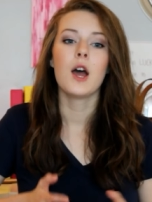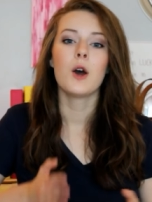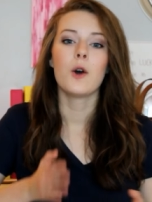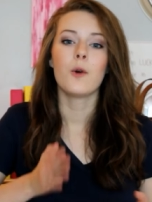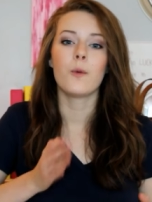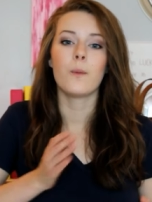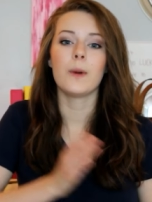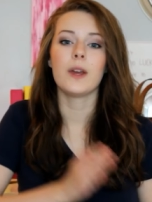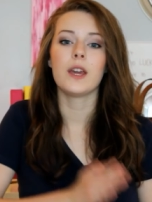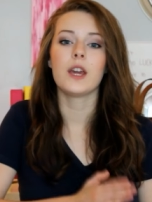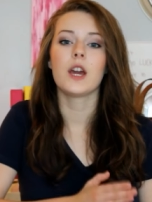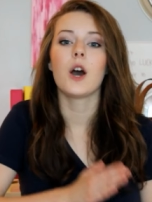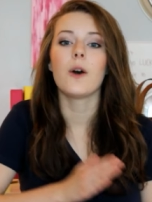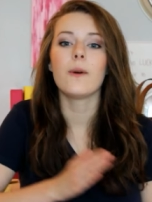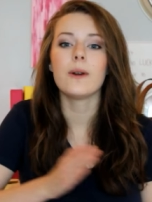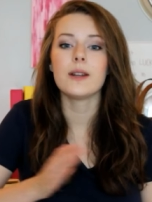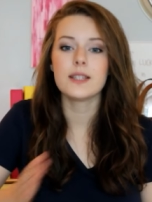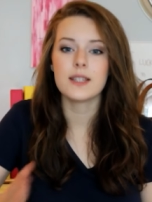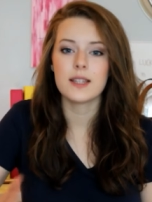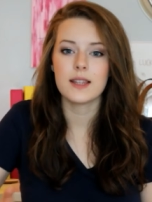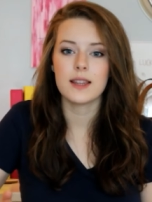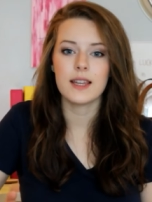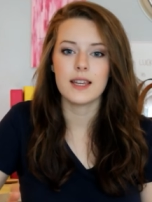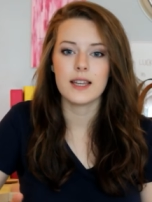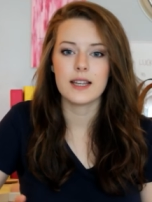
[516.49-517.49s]
when we go
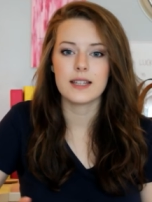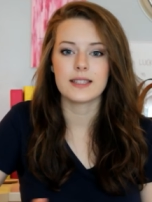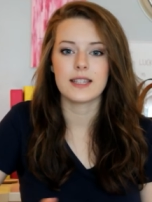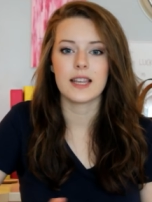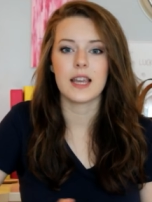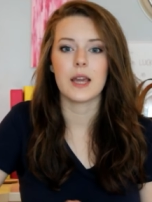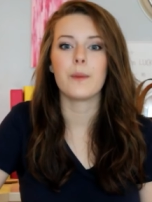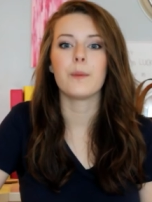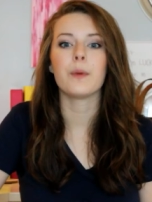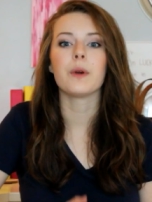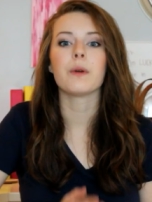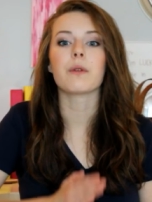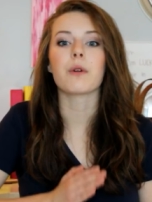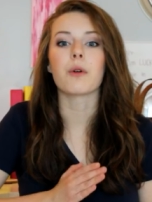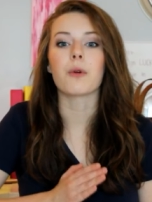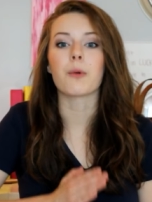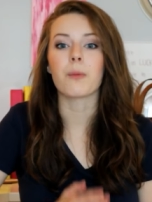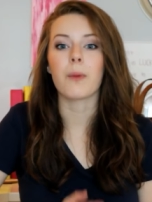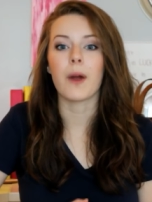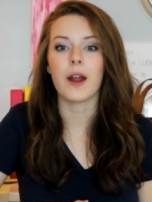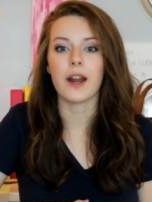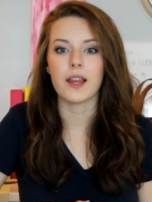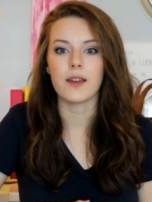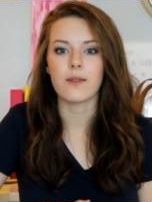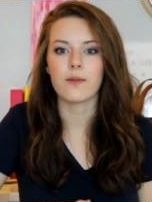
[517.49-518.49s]
into the exam, we were
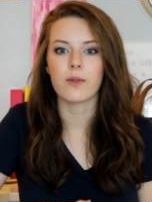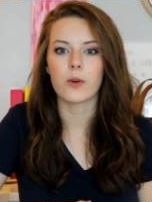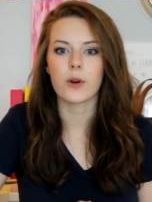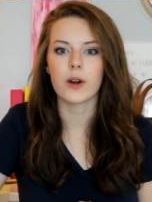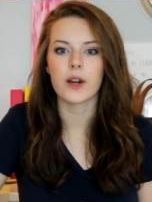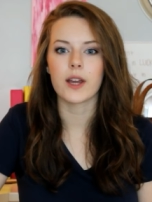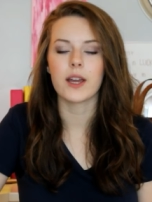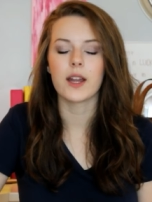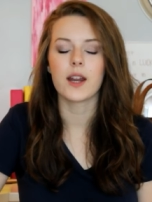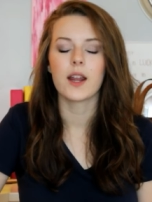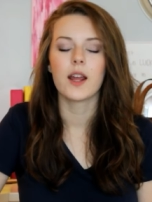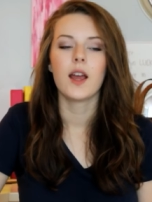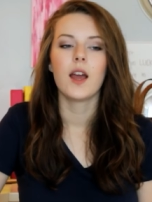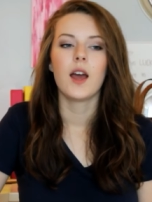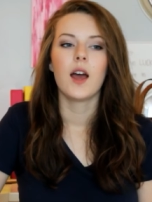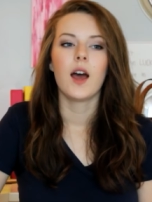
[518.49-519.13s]
ready for it.